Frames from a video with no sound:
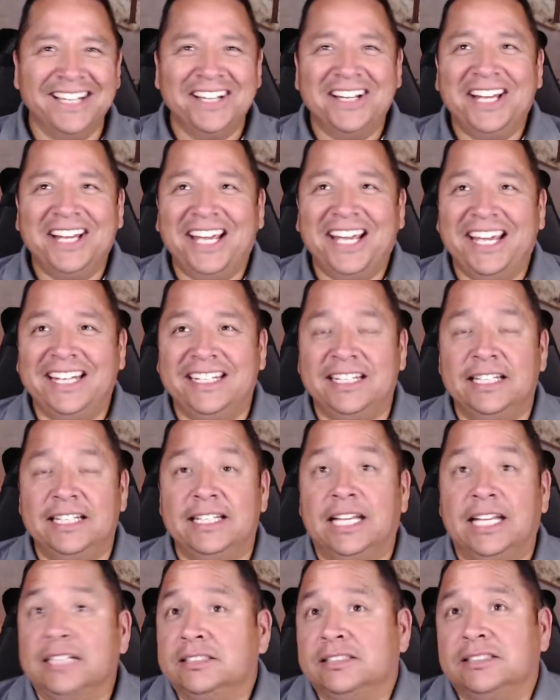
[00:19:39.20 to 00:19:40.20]
And
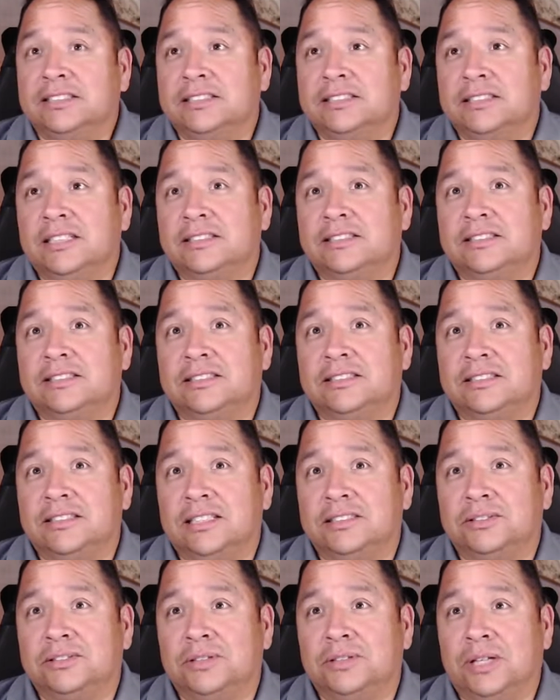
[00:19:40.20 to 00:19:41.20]
that's
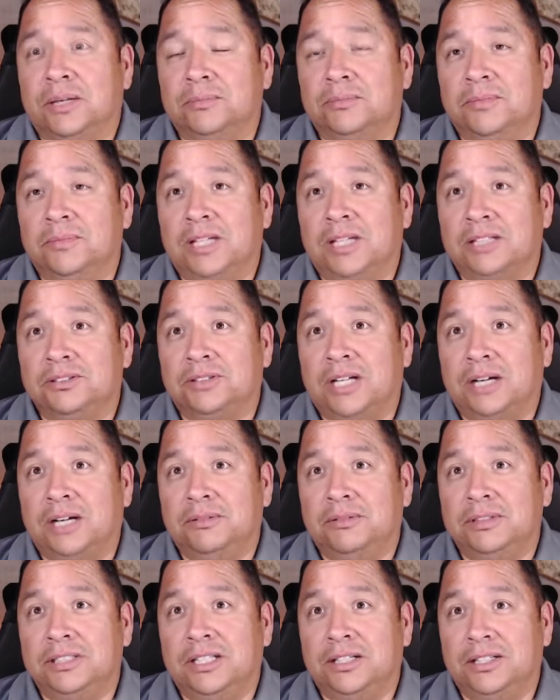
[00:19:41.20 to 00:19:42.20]
what I
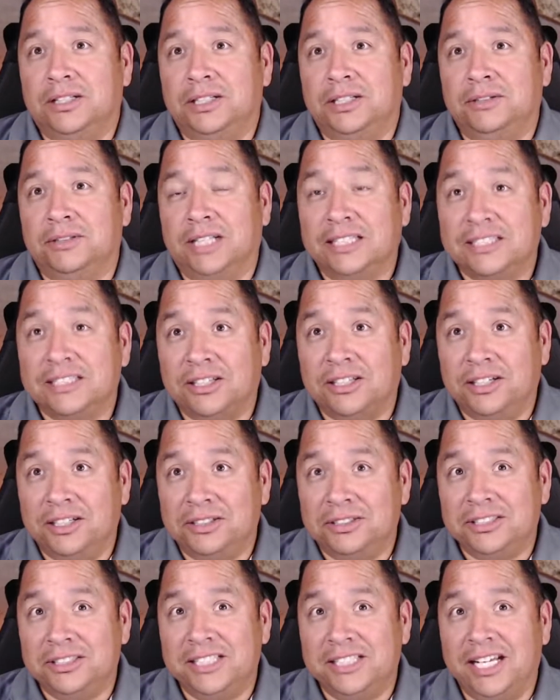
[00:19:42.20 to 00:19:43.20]
would tell you. That's how I
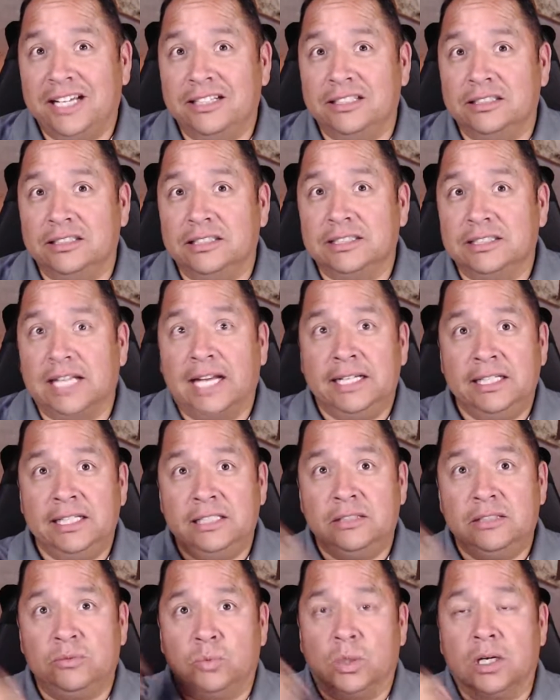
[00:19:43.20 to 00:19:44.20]
understand it. Is I need
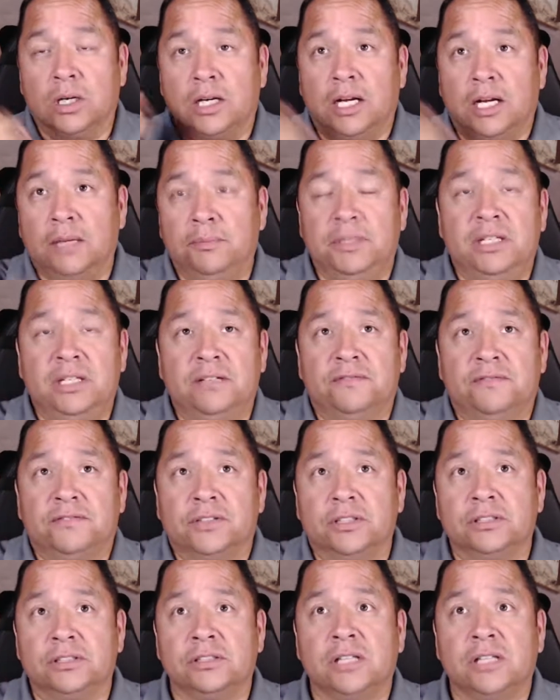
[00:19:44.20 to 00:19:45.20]
to work on me
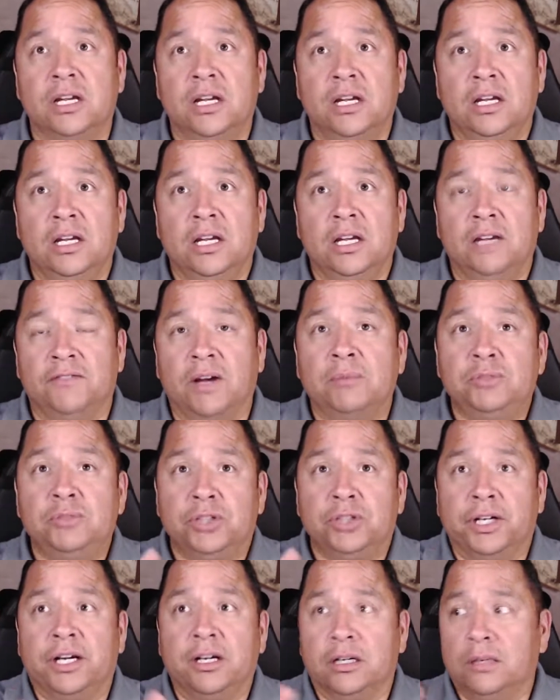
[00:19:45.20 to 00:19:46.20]
first. If I'm
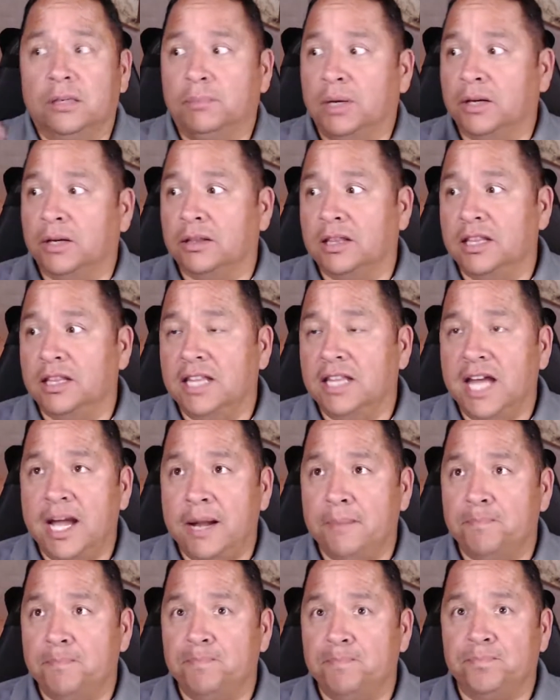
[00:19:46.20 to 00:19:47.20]
triggered about
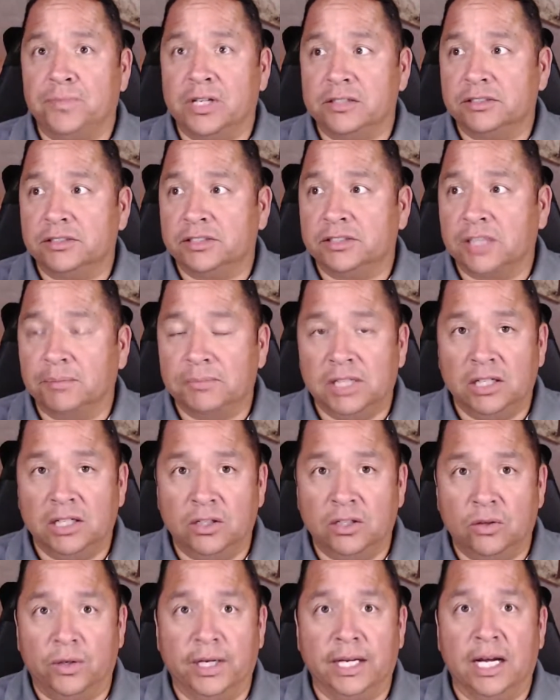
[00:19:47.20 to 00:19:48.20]
them, there's something
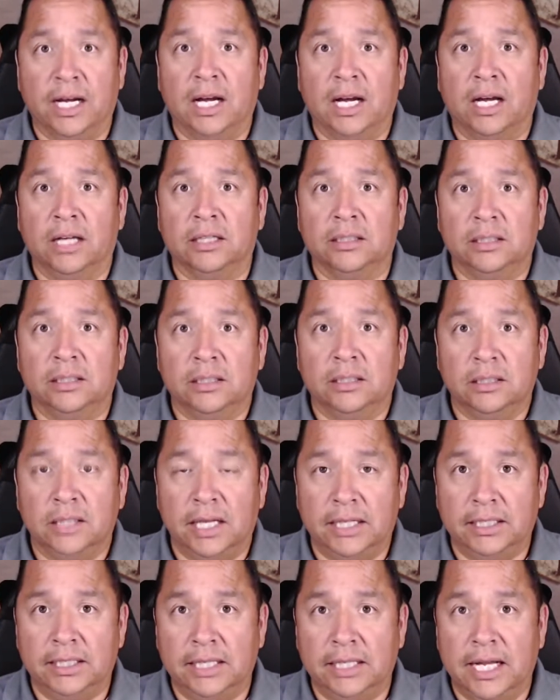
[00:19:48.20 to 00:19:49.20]
going on,
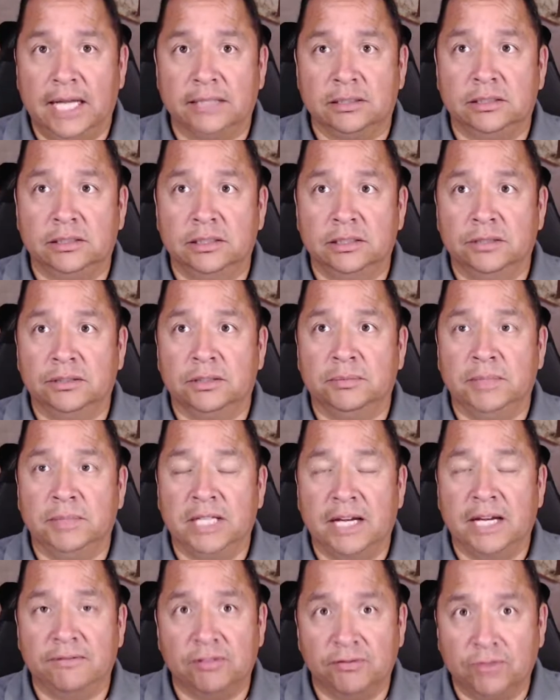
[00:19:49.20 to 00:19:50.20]
and it has to do with me. I
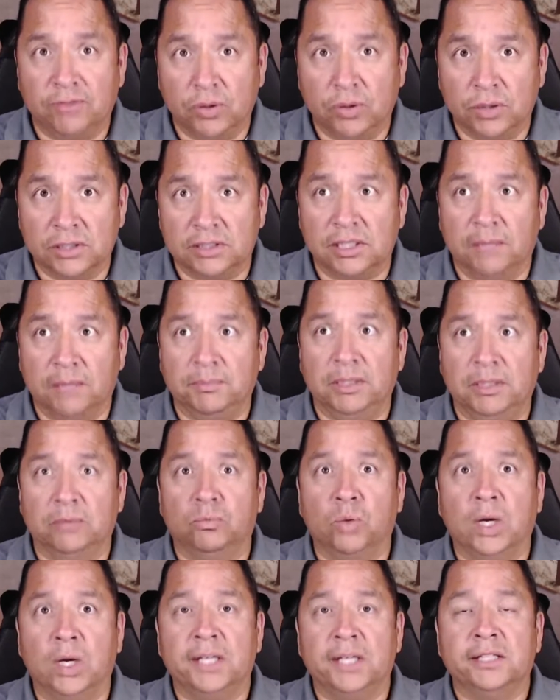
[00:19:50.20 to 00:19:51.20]
have to focus on me.
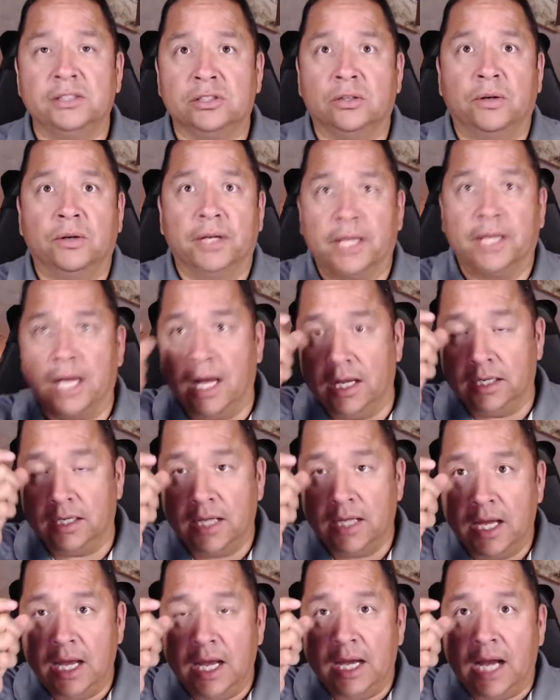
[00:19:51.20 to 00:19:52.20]
What is going on?
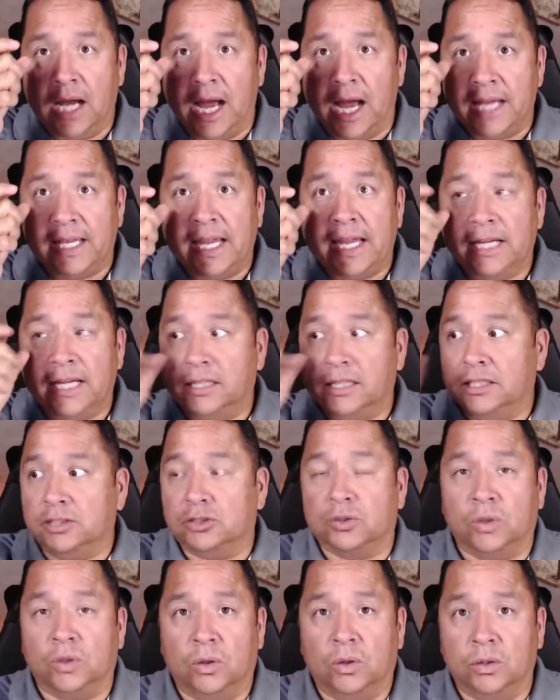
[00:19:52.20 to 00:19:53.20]
I can't
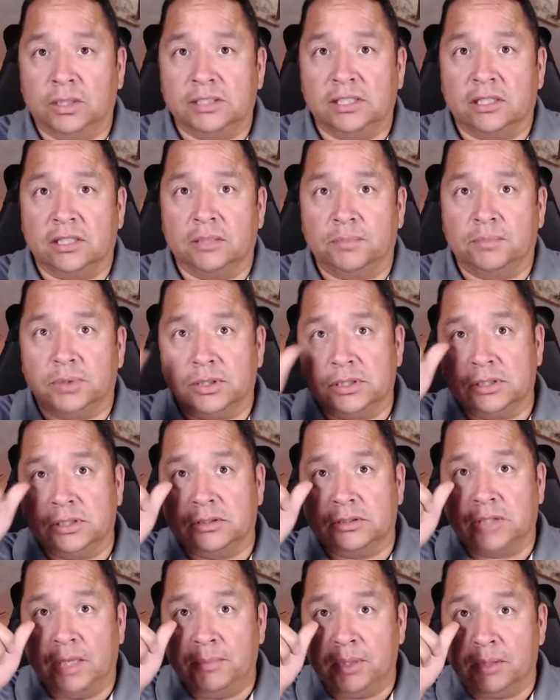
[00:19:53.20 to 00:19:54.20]
control this other person,
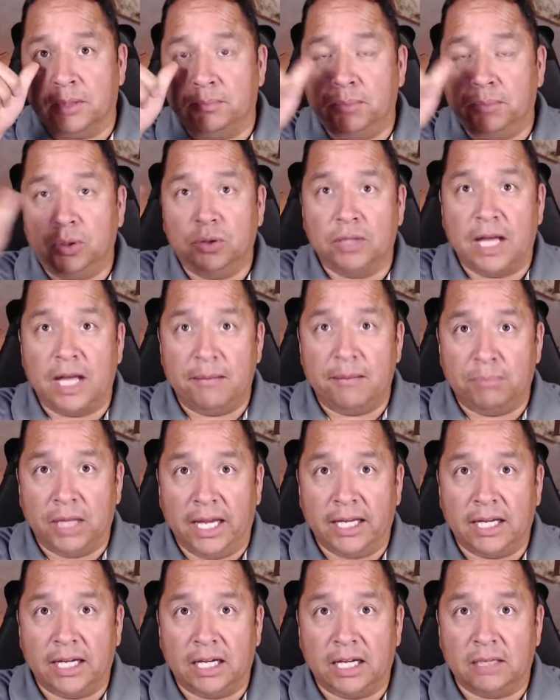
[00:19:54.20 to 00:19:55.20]
so I better pull that
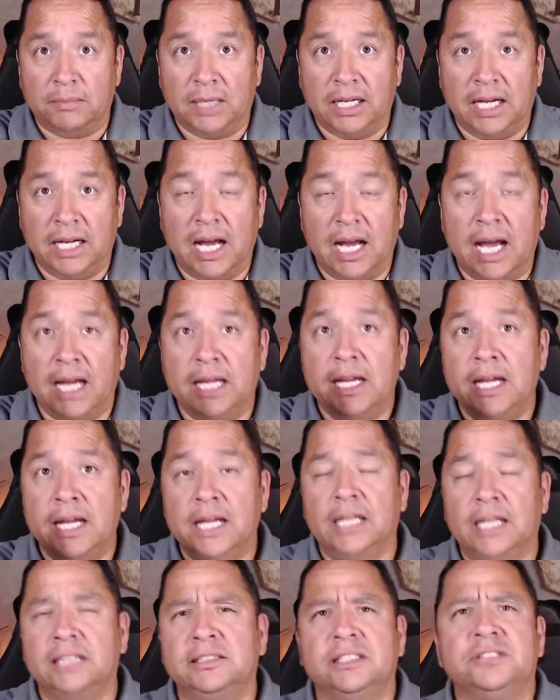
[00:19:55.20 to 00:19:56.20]
plank out of my eye.
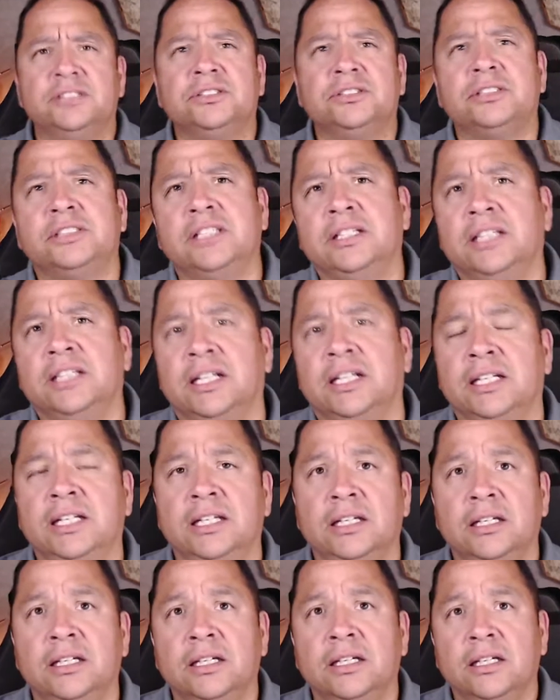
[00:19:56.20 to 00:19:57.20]
And it's interesting
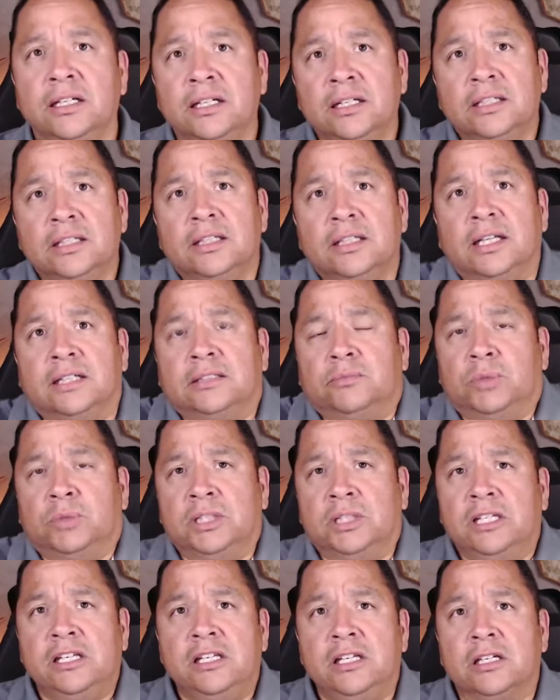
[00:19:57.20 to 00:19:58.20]
that
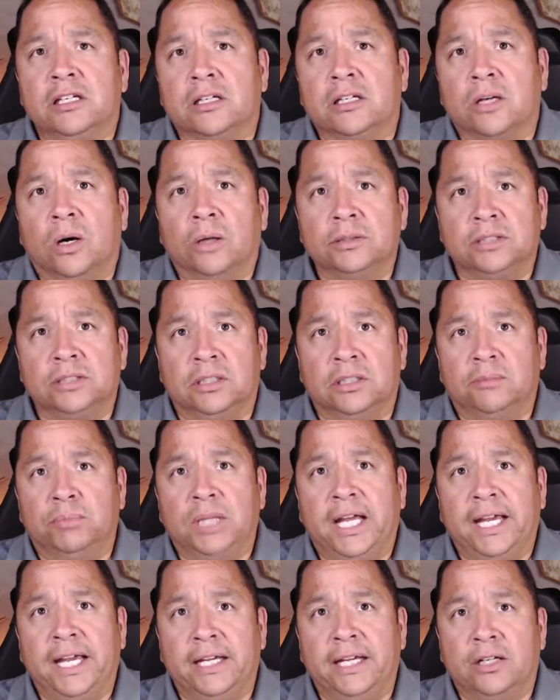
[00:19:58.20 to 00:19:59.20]
Wanikia calls it a
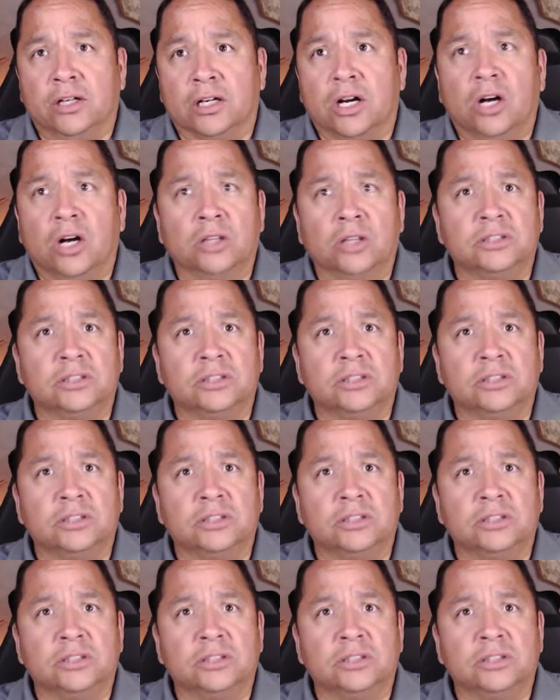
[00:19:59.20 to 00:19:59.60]
plank or calls it a